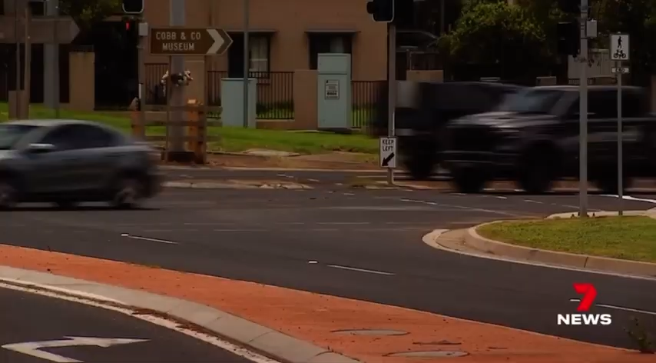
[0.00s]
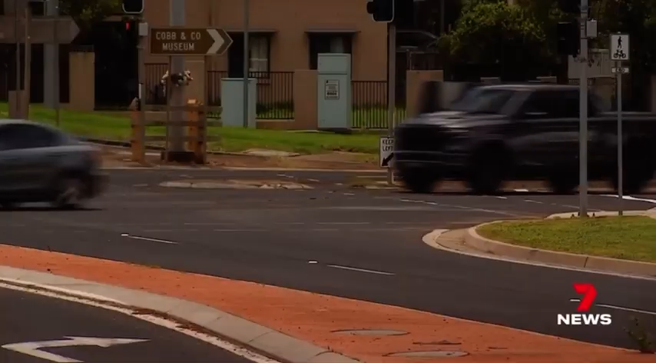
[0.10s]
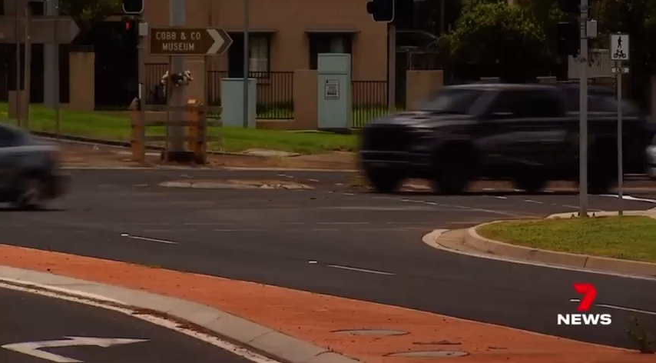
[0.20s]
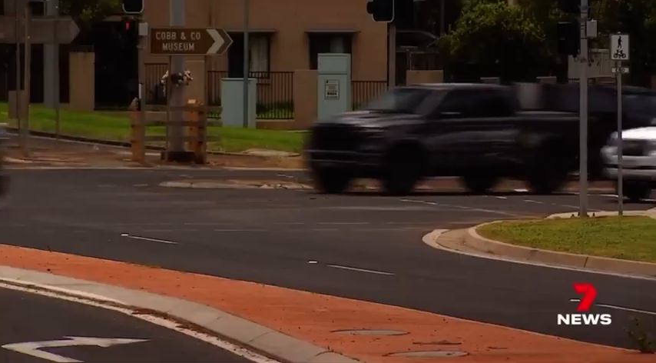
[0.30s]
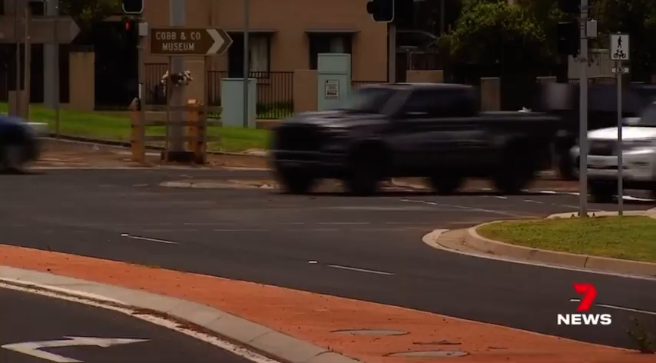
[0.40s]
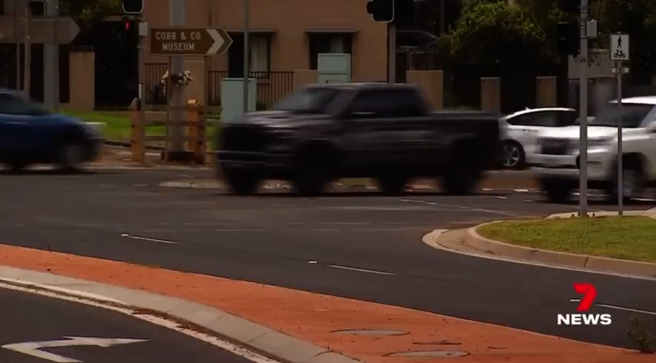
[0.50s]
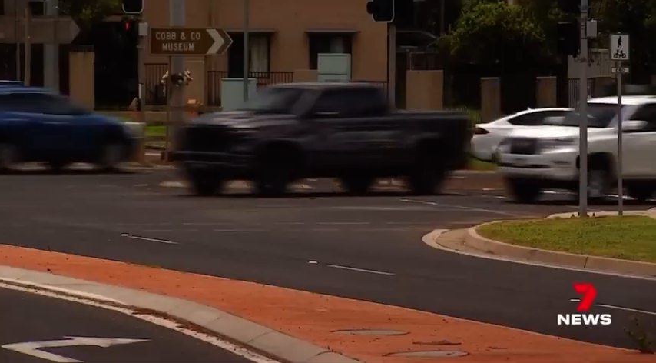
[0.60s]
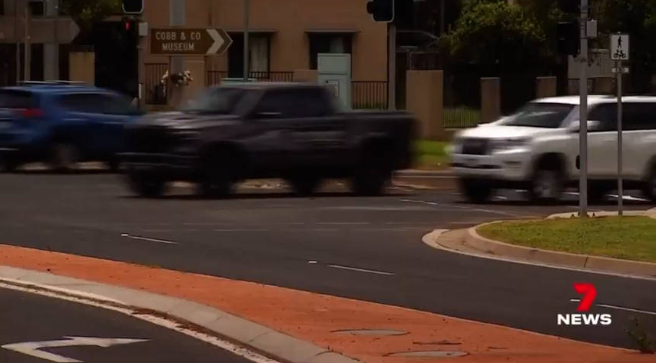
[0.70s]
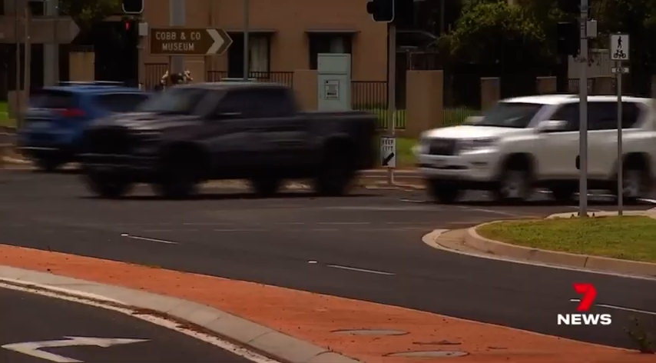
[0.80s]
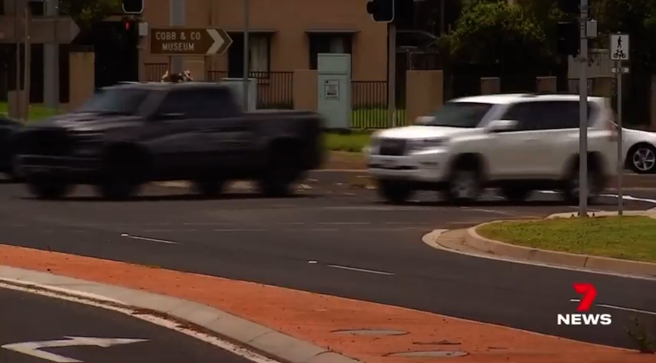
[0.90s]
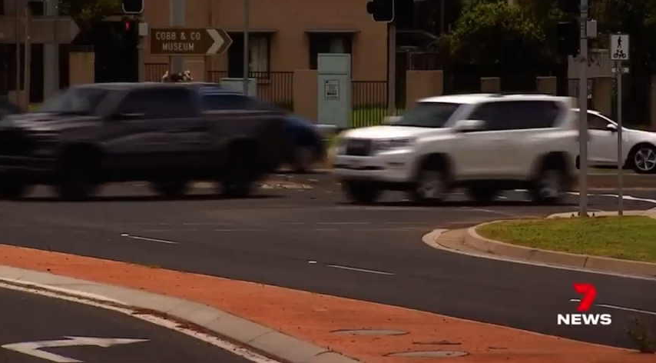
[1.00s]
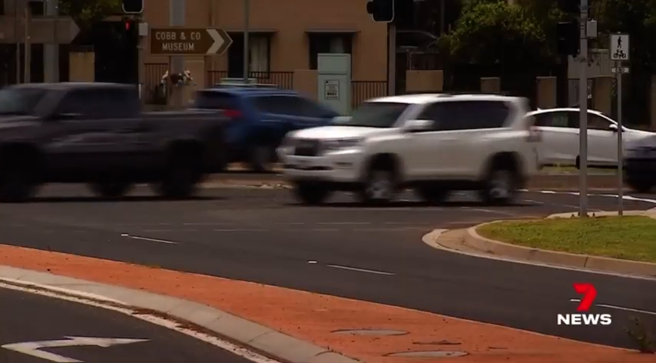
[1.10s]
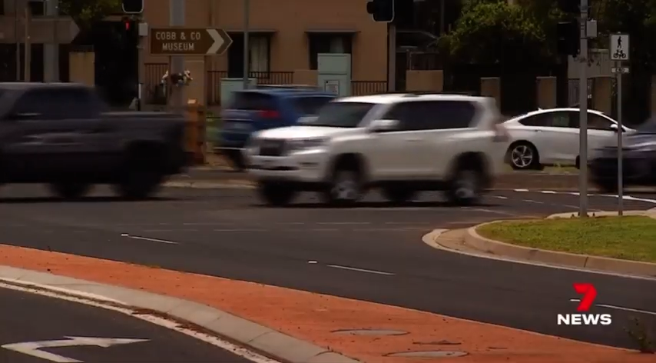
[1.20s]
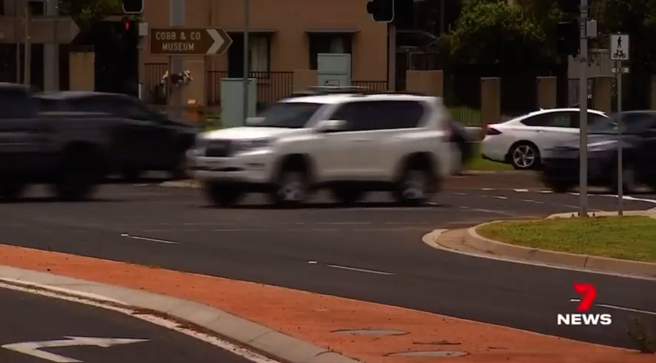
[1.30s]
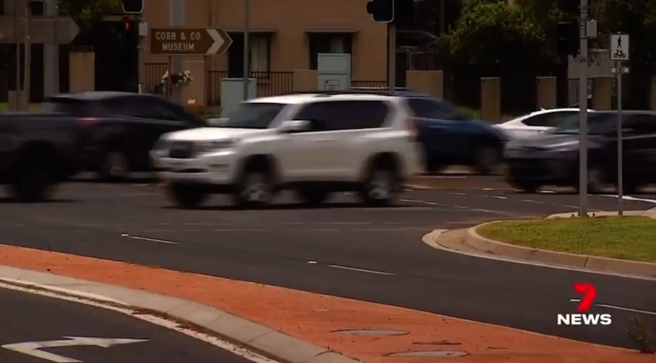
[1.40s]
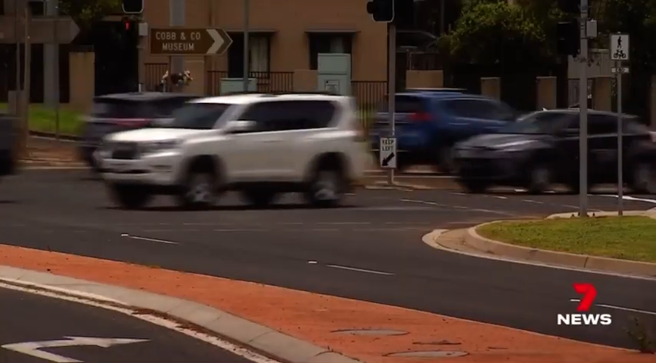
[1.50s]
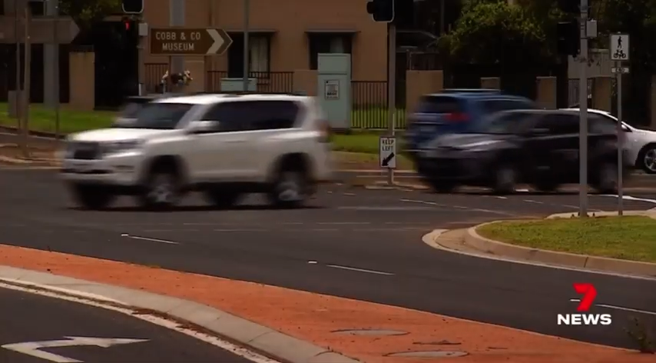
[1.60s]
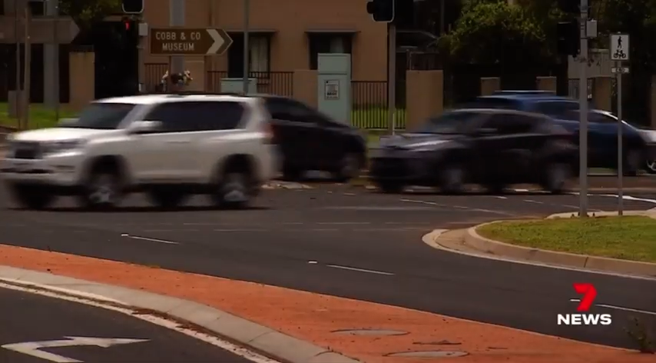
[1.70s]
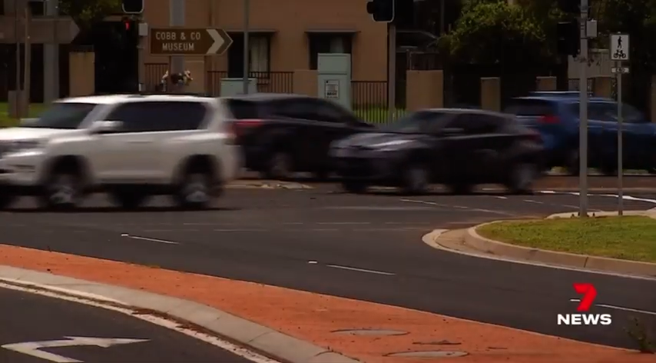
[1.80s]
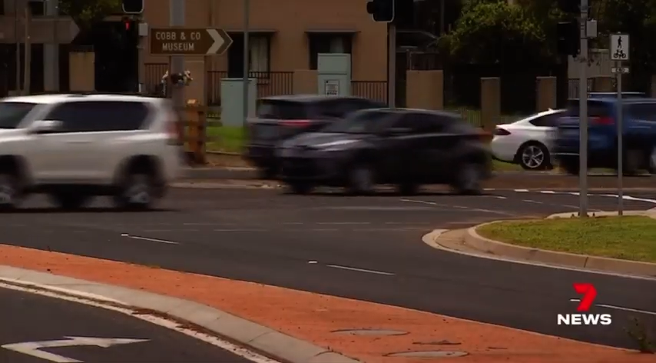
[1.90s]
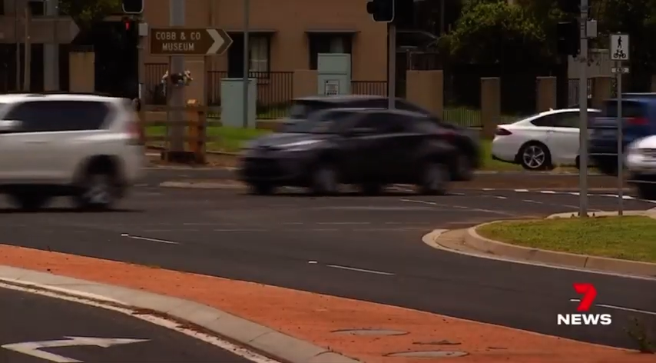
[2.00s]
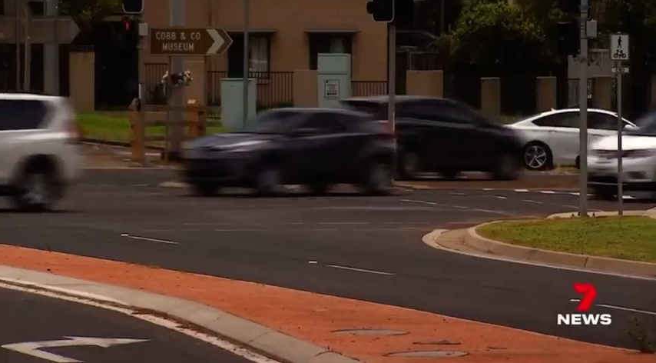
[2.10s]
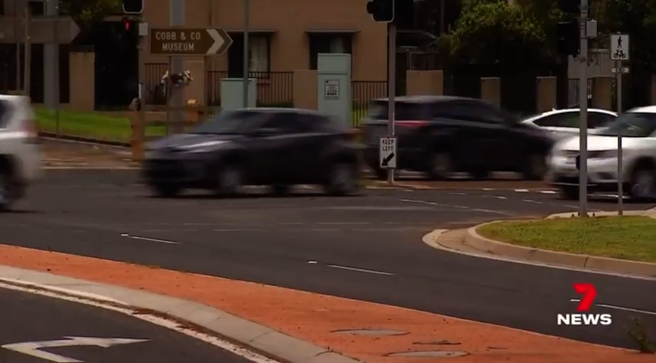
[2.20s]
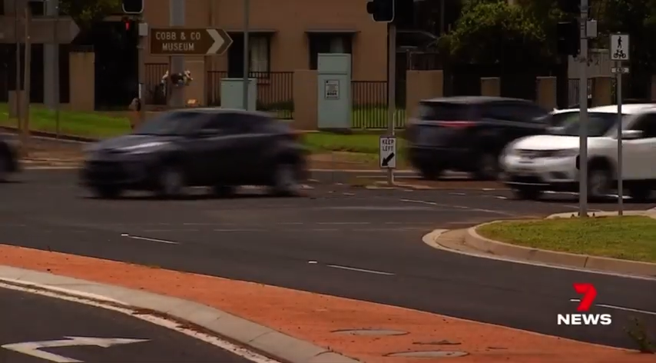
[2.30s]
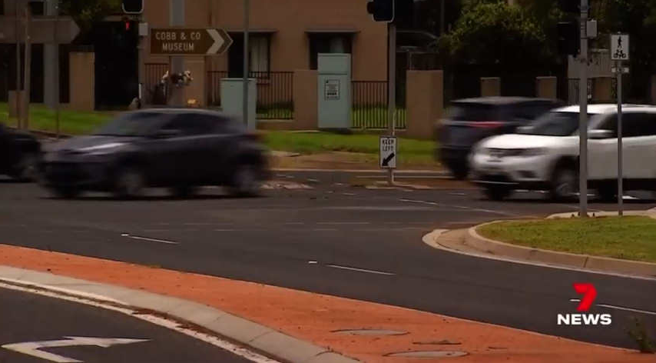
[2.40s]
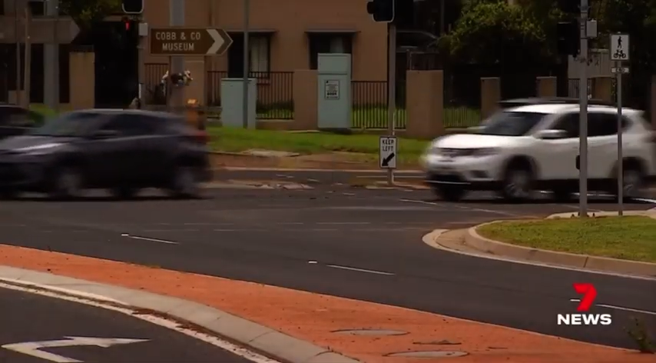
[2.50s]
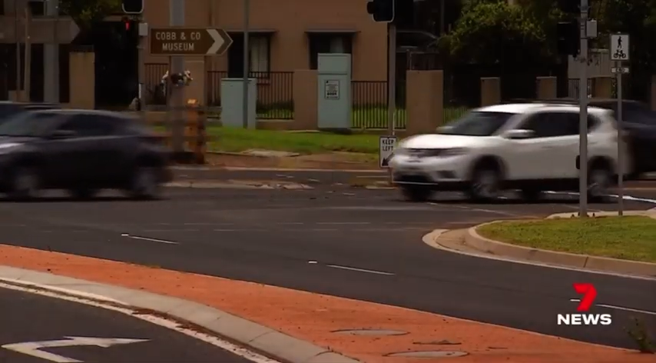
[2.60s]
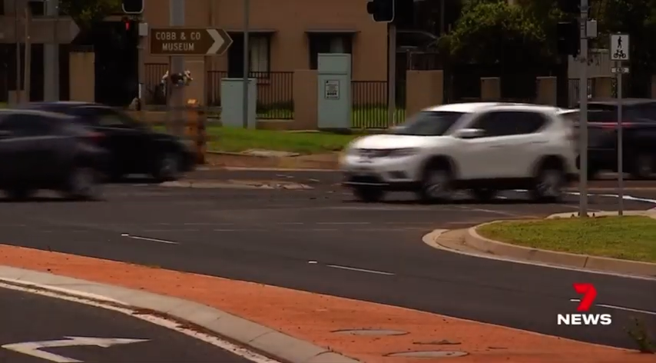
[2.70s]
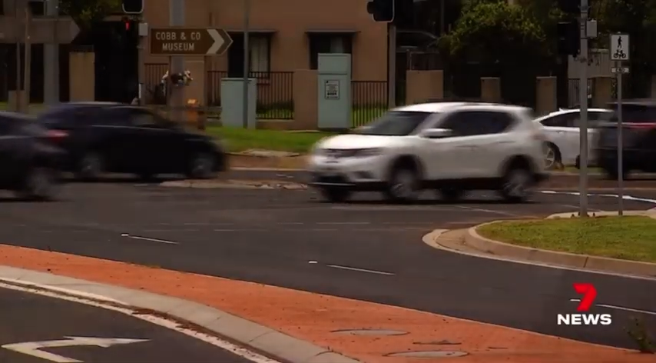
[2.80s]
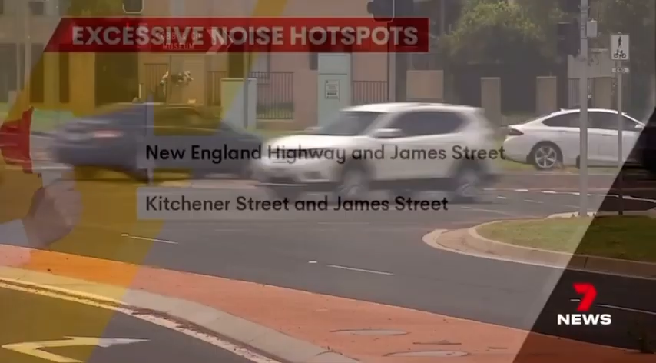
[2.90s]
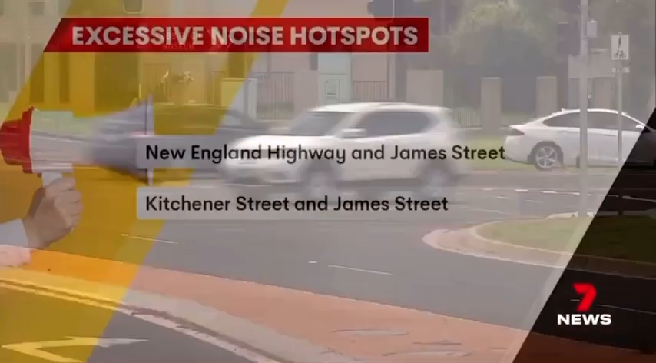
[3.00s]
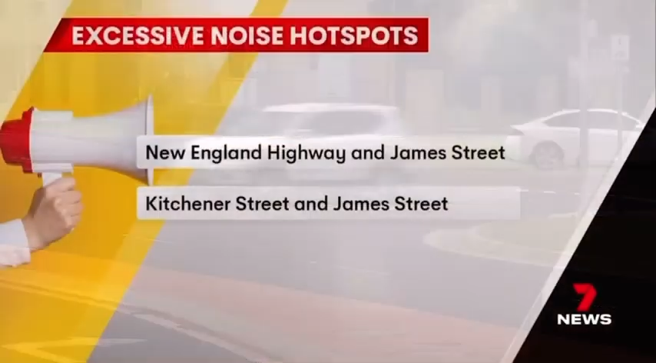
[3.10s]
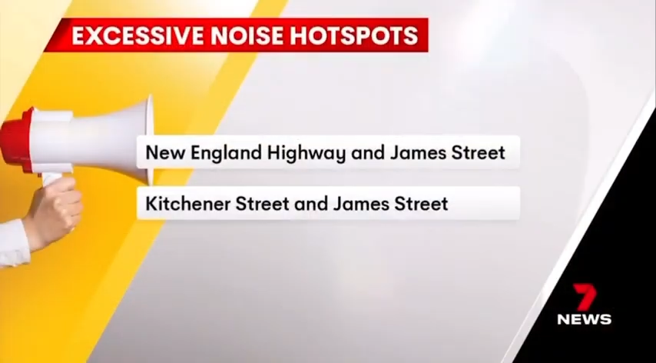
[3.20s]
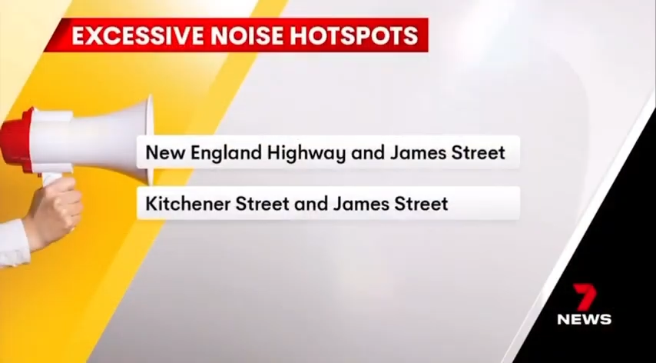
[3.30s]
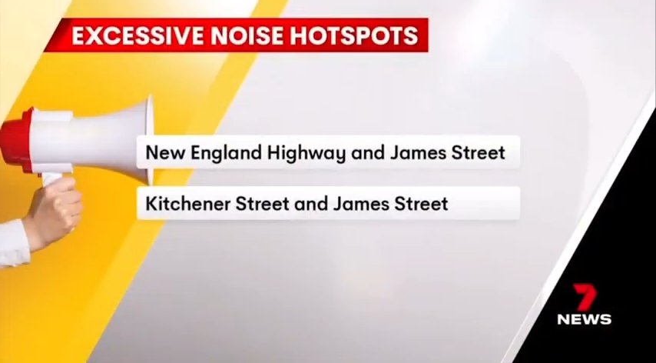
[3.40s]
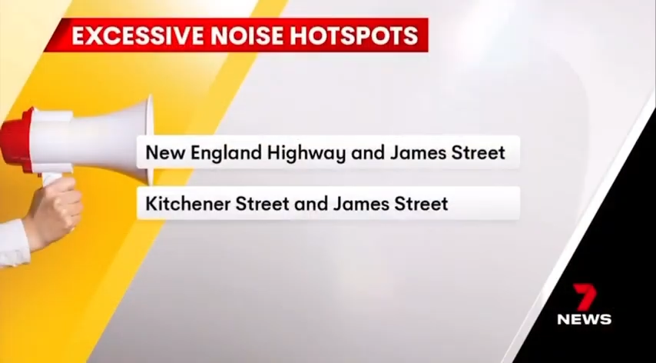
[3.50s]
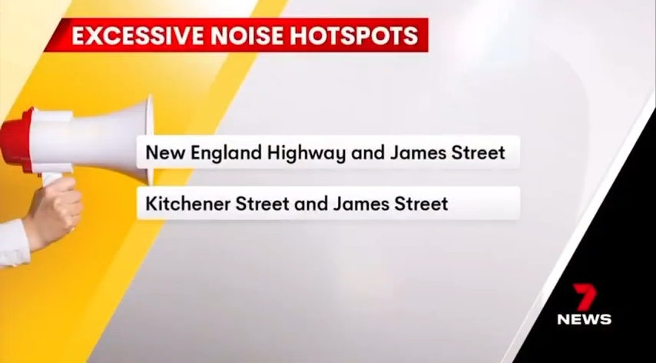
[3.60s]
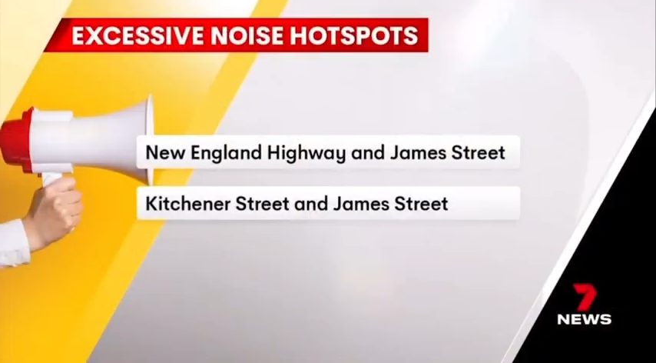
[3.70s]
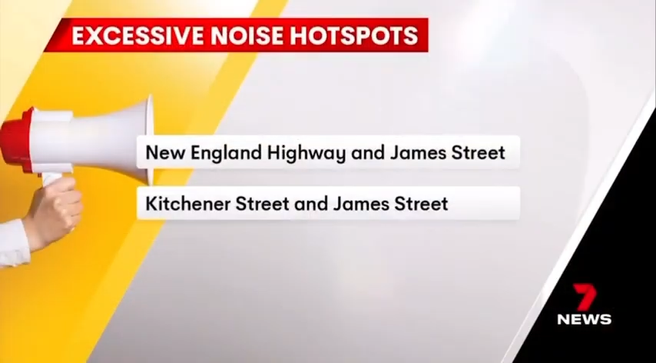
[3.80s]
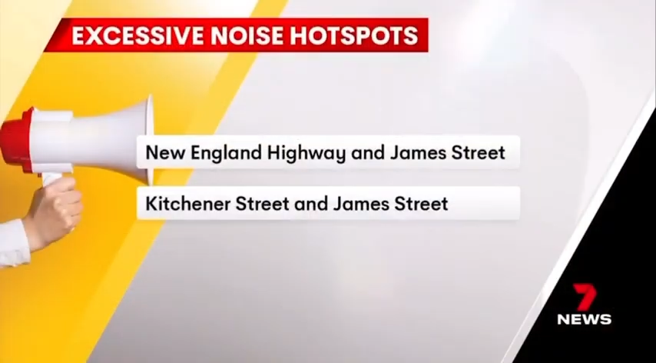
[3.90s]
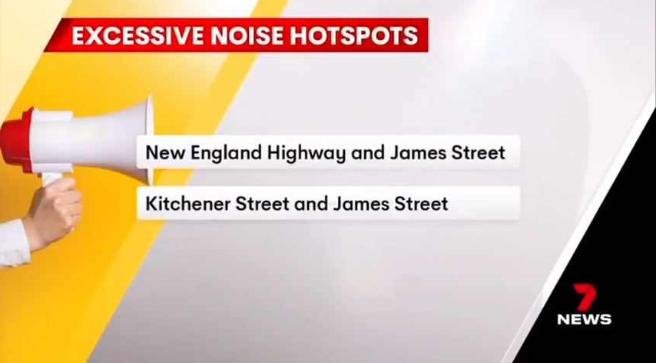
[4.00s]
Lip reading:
No face is visible, so there are no lips to read.